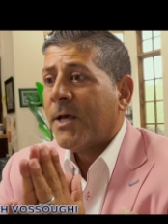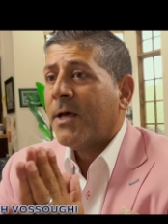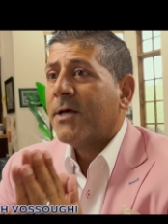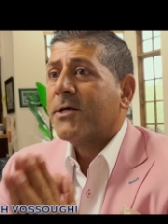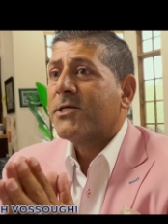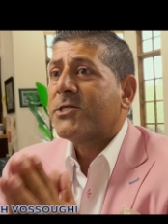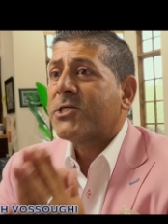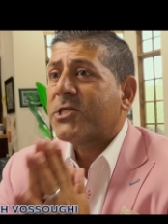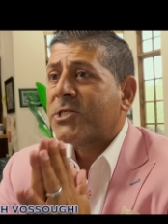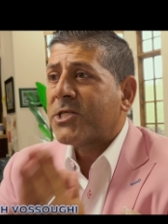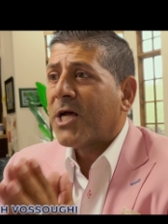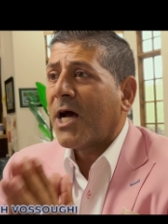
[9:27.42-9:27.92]

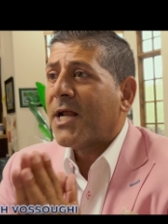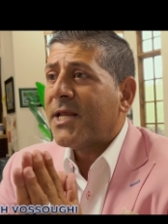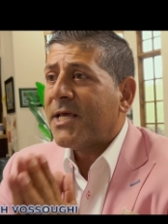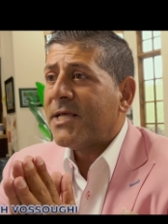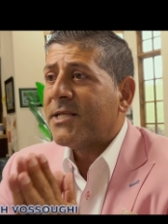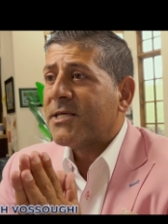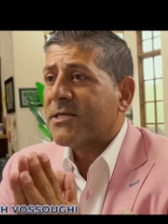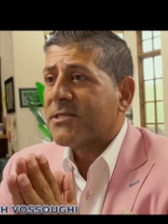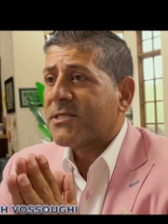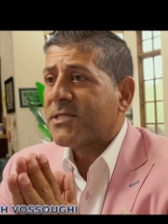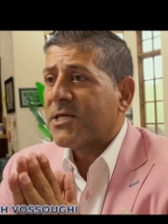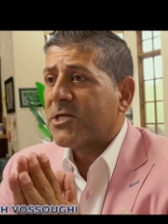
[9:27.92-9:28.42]
Study
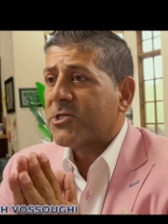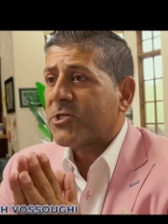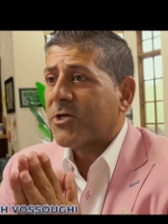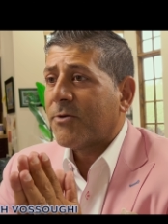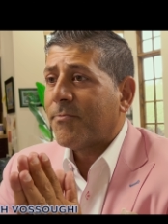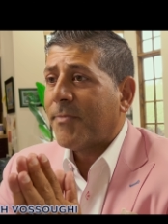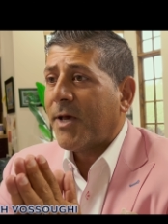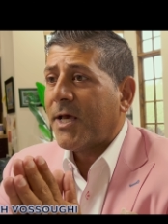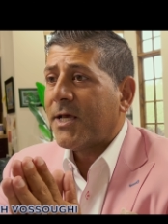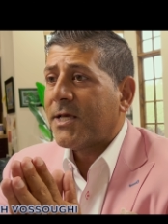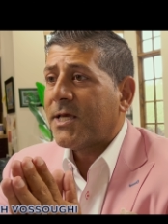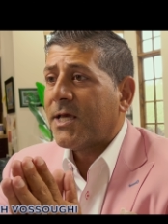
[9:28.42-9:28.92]
decision
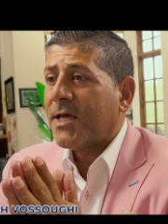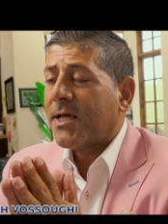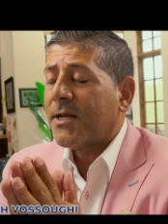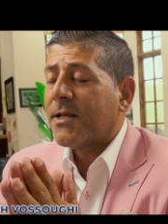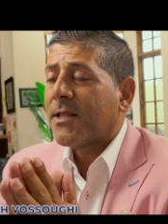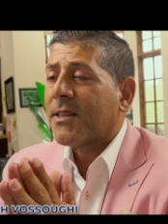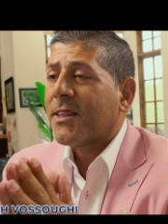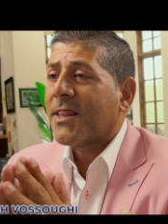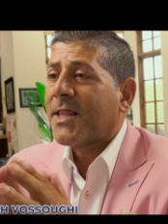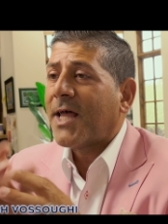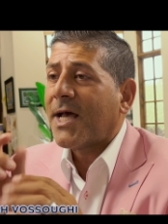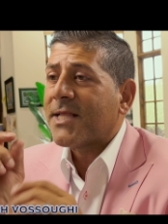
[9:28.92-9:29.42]

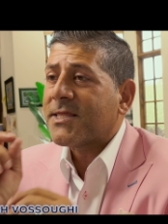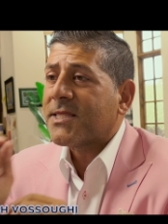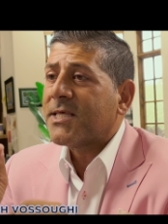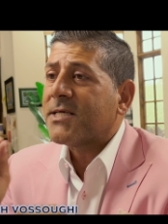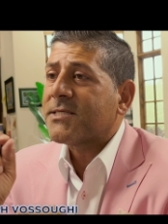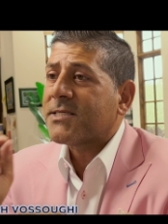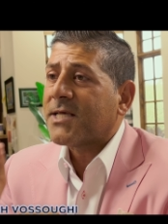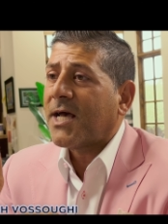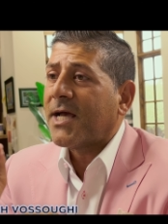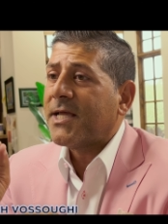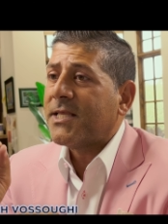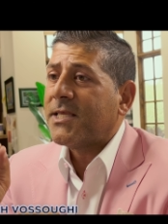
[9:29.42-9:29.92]
making. Let
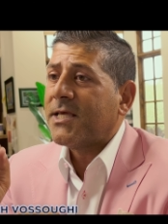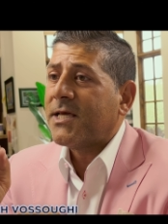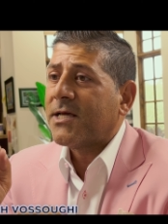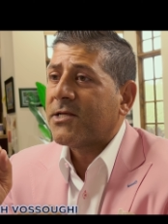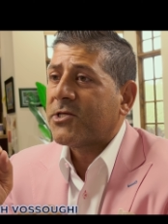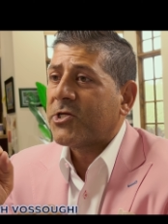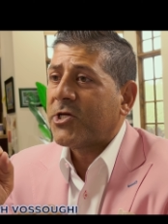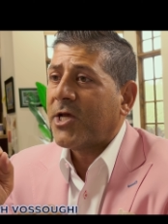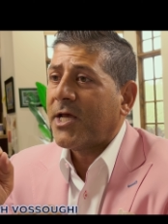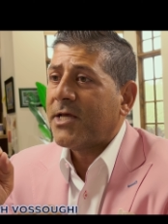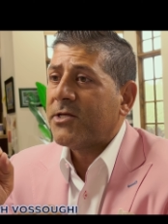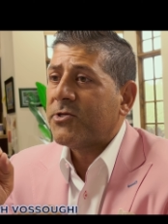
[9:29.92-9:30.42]
this idea
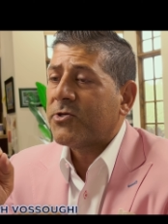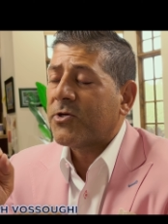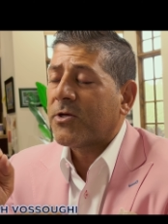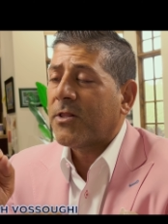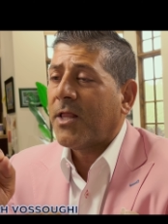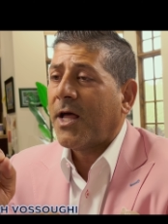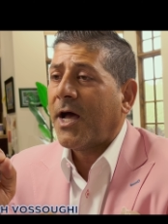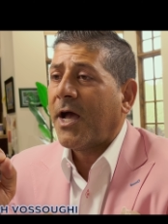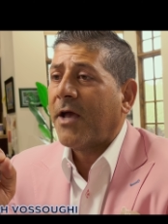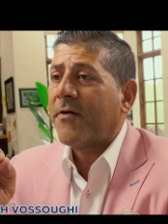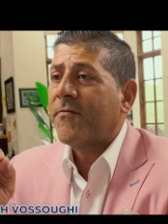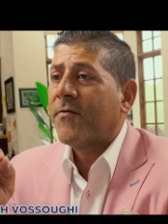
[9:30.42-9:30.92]
change your
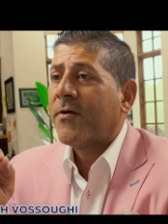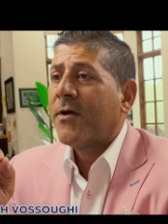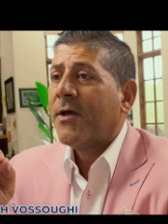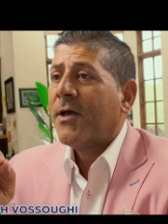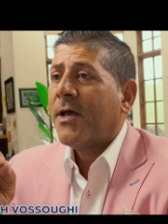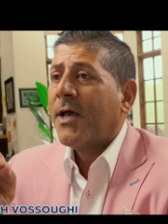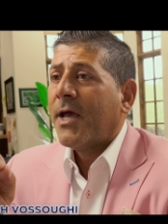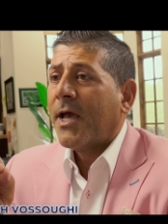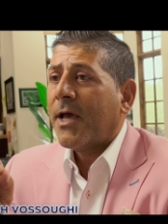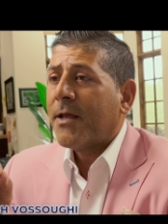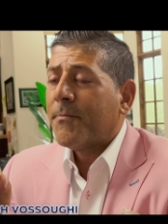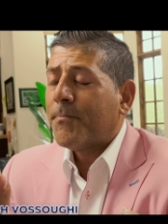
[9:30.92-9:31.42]
life
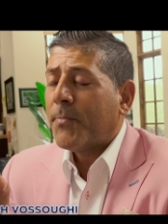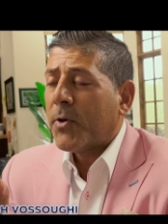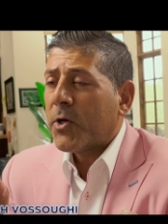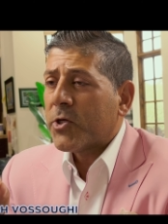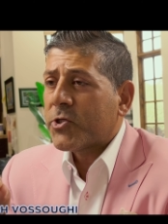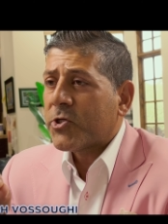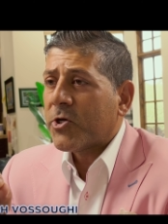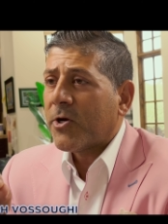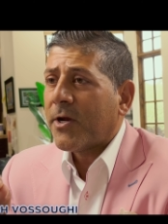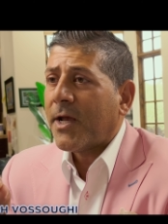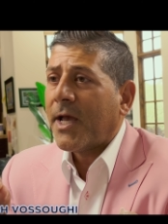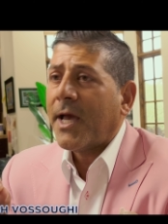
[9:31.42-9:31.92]
and put
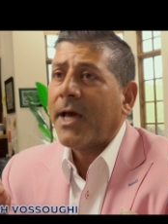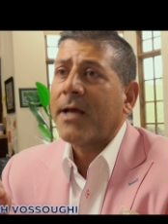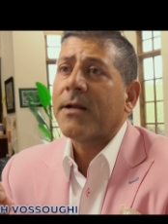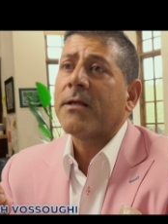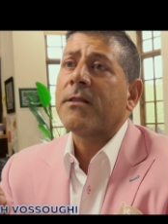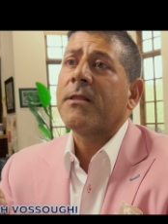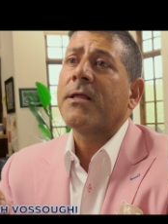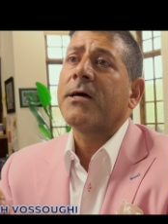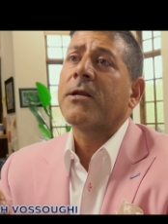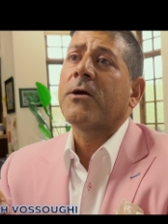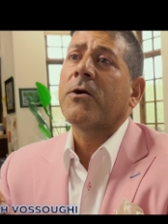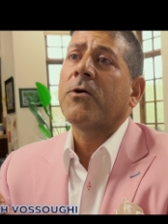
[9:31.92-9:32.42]
your
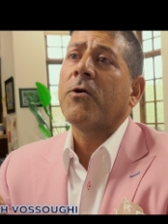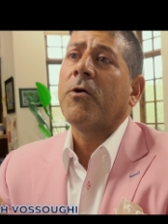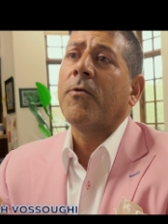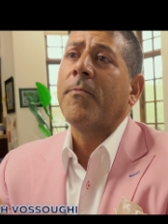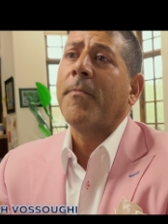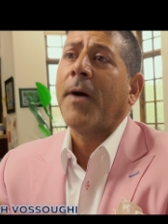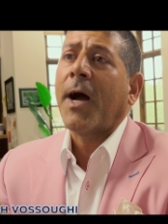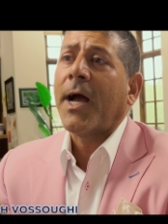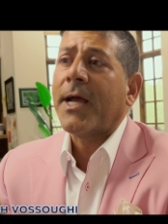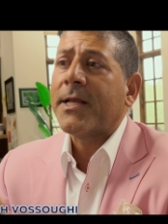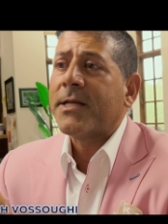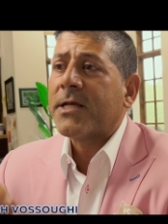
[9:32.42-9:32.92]
analytical
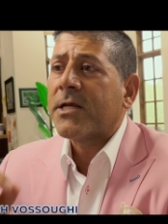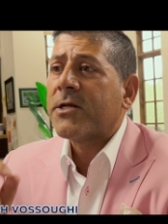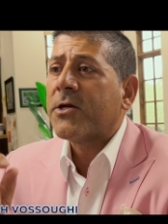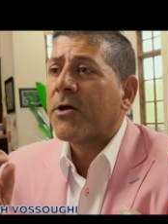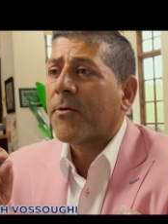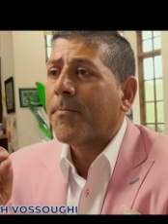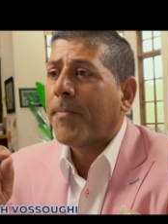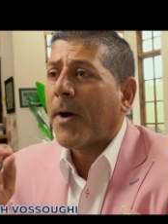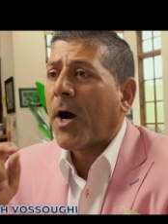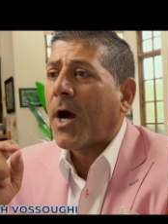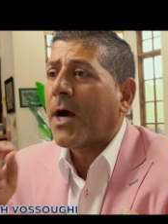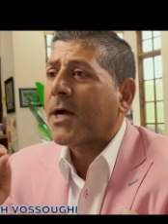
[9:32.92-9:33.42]
mind in your
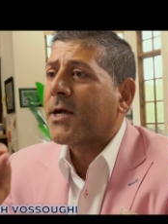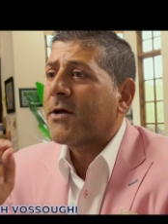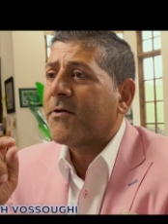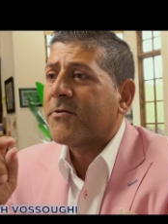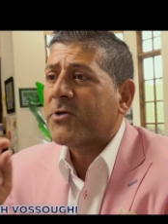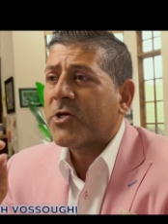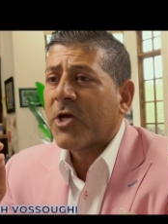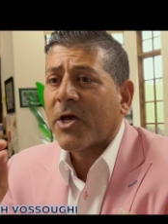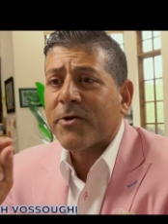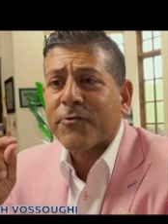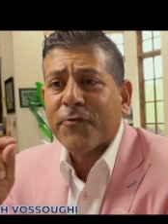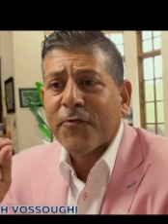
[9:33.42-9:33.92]
pocket
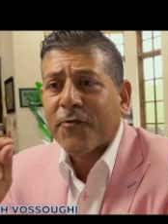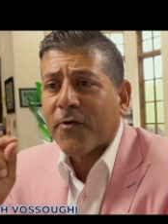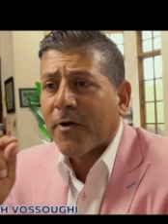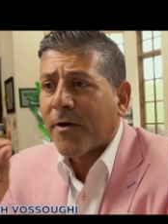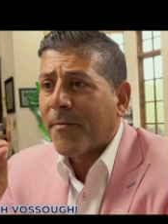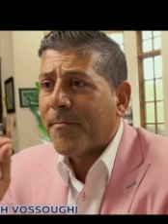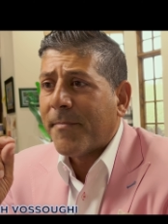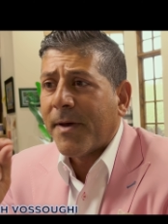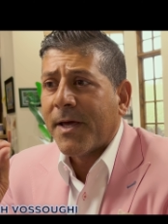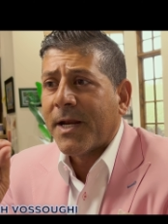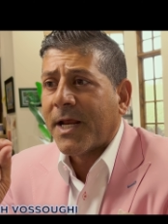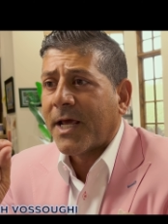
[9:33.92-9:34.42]
just for a
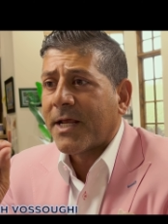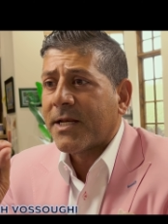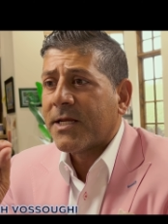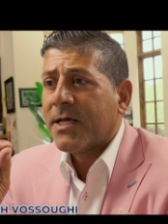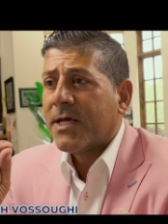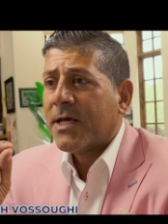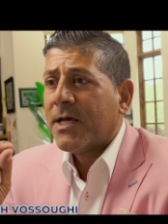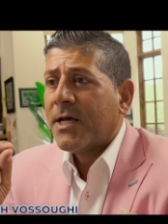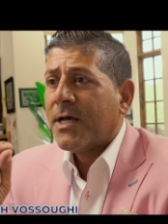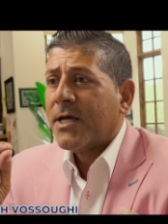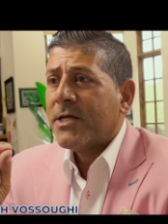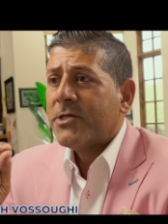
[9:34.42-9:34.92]
minute,
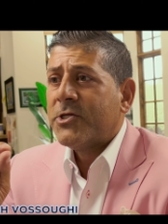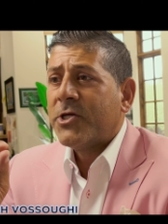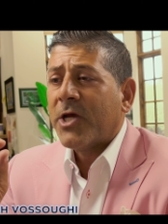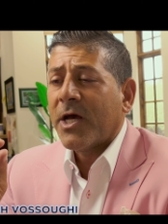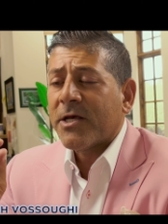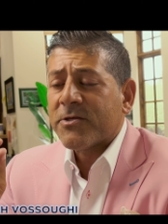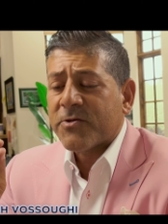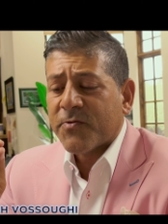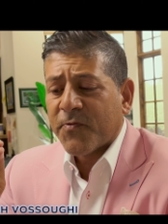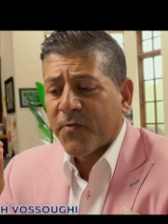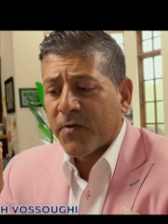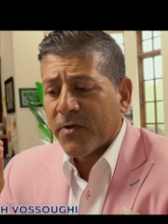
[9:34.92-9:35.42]

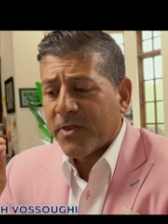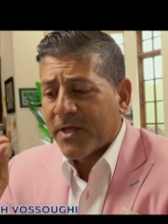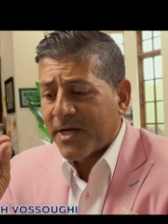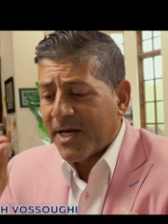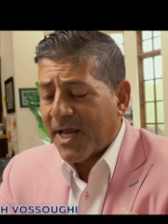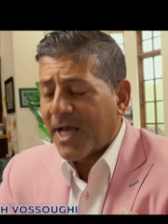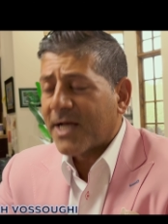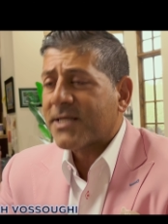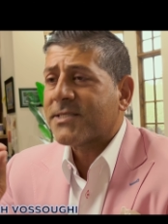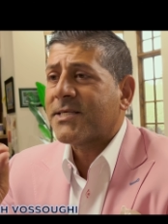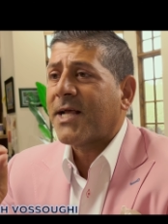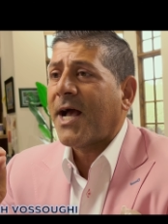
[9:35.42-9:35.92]
just for the
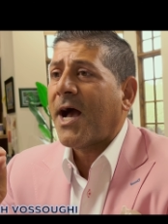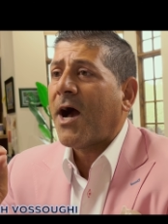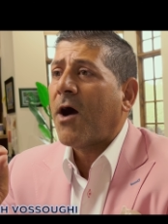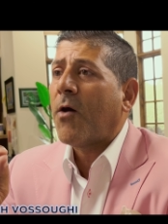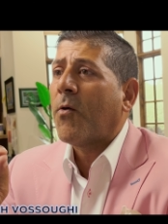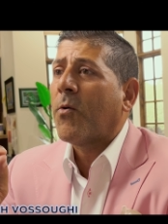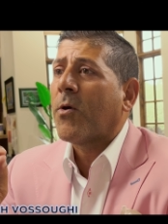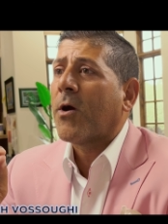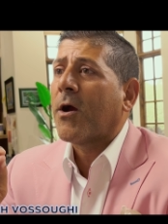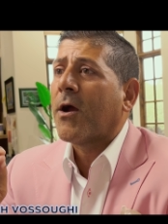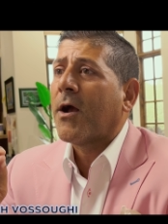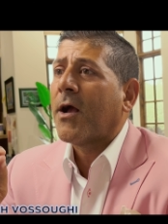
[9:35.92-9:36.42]
next
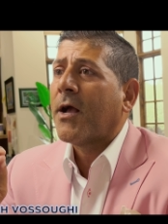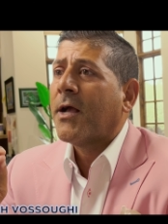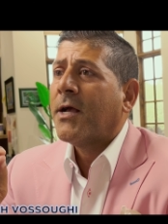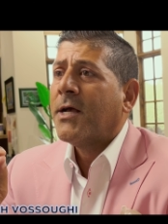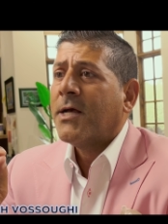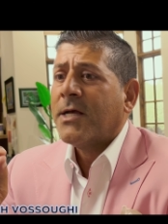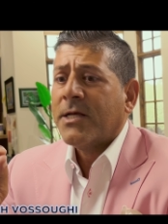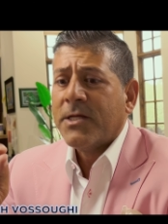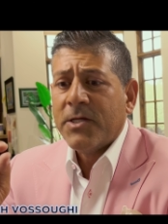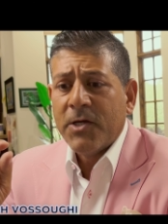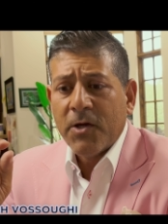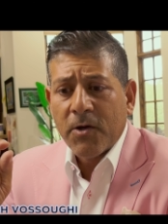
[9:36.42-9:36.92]
hour,
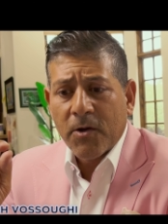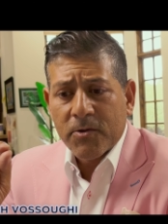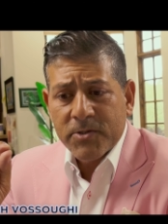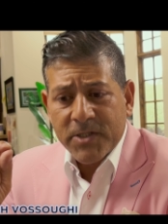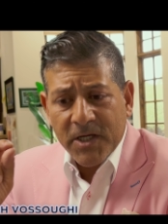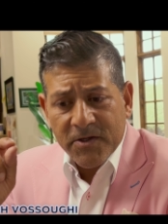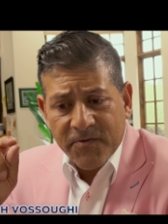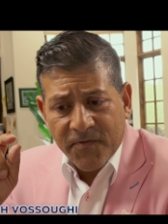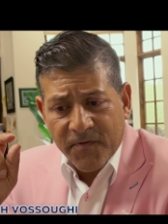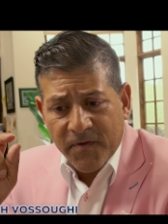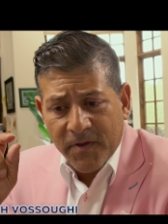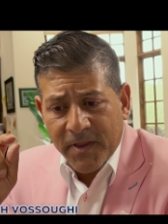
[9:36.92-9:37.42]
you know,
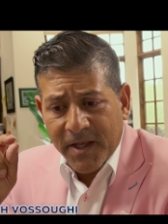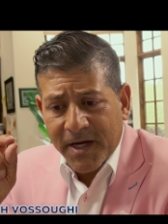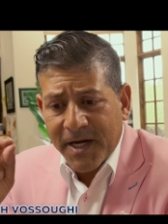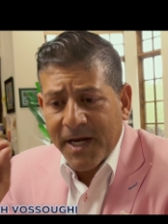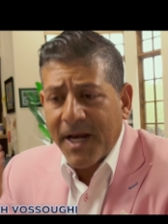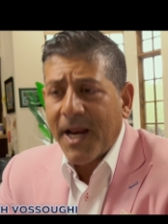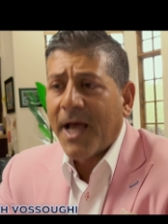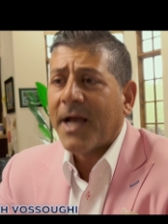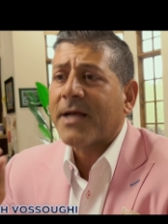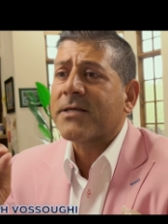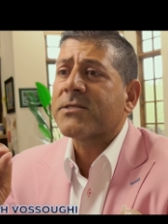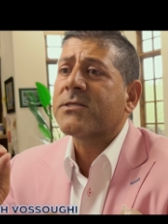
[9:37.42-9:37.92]
just for the
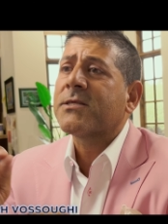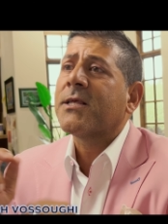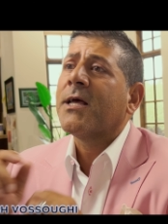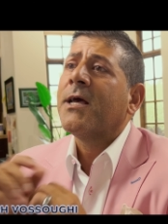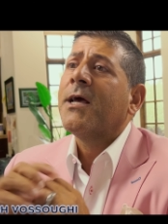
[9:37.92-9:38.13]
next